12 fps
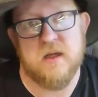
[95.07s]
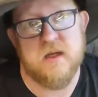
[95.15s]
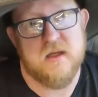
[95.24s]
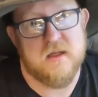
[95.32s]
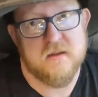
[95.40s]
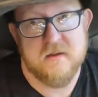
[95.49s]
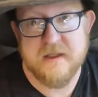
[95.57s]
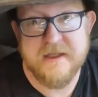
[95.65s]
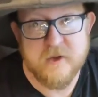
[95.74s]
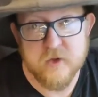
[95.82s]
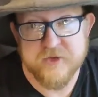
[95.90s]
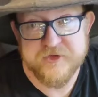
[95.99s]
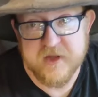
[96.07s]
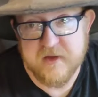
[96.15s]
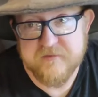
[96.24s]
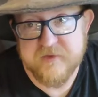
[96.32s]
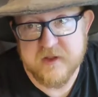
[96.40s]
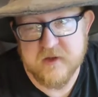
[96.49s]
uh, legal
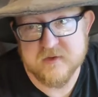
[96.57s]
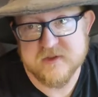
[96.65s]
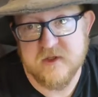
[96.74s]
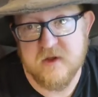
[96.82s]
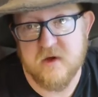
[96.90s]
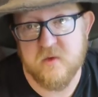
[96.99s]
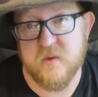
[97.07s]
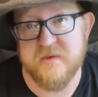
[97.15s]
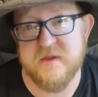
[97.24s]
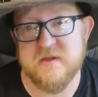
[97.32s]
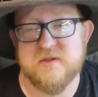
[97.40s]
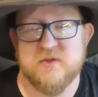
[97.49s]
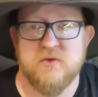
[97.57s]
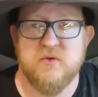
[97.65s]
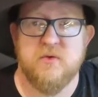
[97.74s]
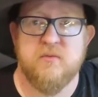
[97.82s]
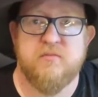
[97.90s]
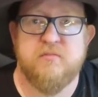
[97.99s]
stuff that goes along with it
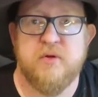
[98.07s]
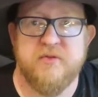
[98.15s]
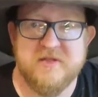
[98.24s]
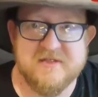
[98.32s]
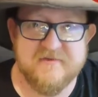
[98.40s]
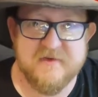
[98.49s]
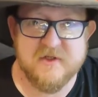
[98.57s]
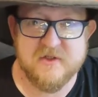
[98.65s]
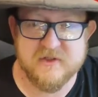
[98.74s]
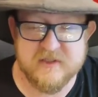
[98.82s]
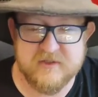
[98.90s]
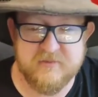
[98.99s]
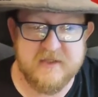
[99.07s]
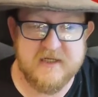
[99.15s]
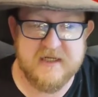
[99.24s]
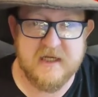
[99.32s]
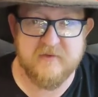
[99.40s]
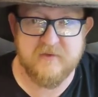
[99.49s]
to put these adventures into
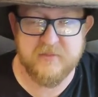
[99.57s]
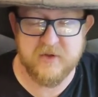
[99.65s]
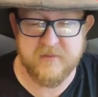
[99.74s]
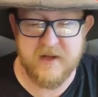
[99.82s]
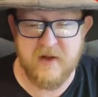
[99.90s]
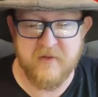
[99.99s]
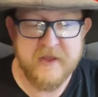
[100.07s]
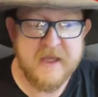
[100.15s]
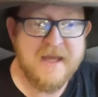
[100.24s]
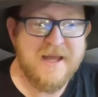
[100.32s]
PDF and put them out.